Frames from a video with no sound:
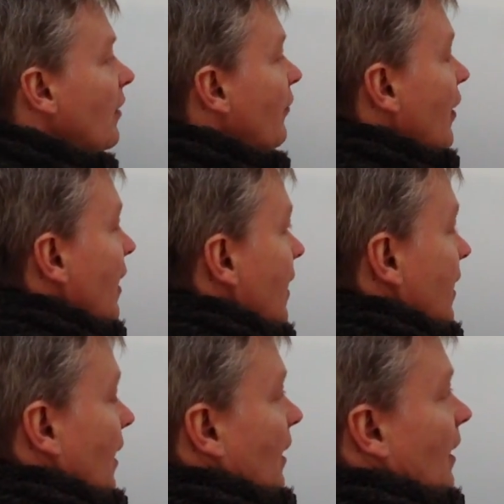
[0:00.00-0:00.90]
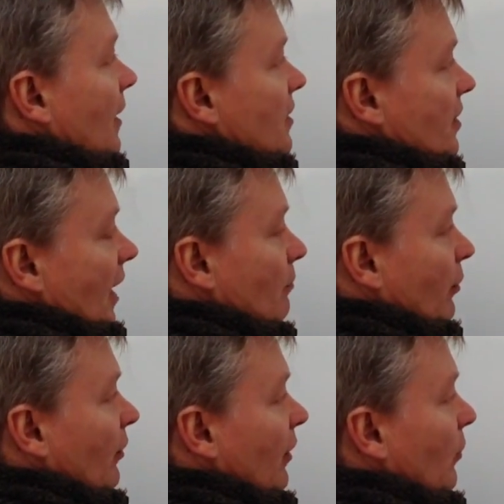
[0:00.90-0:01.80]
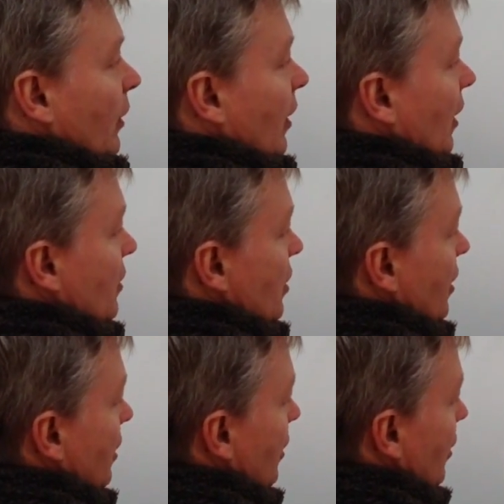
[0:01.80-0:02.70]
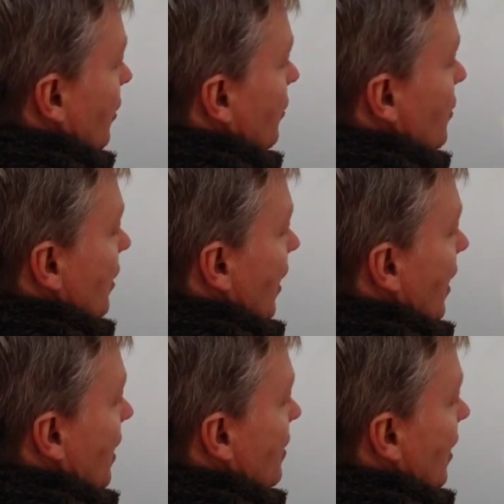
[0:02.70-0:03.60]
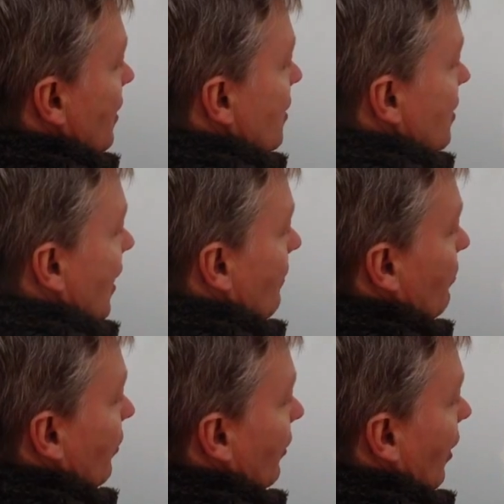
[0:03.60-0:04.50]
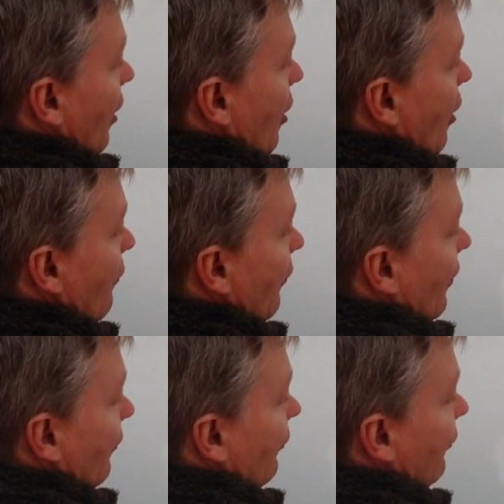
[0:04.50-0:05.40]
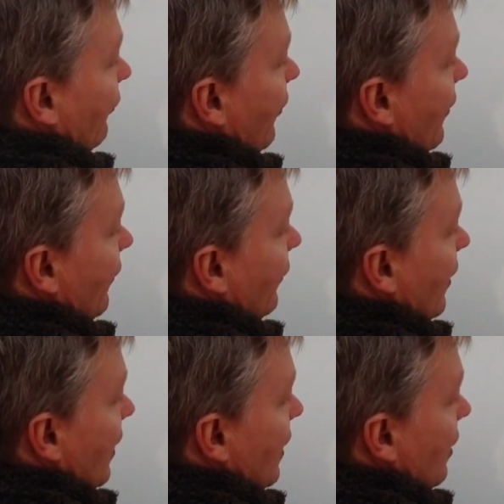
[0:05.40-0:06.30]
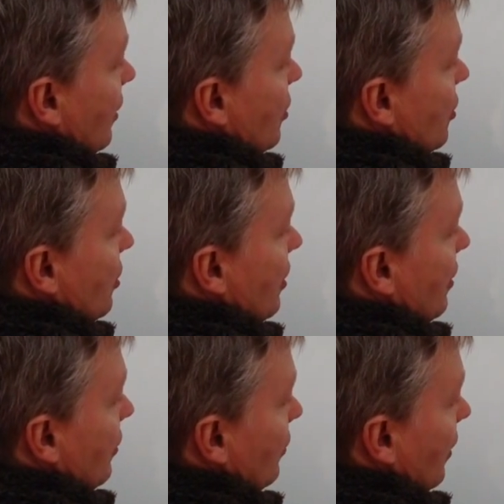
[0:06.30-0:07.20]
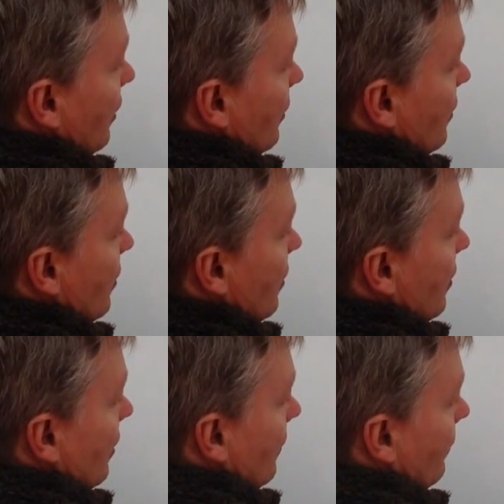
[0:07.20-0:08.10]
the sample that we're going to use is a sample of 50 students.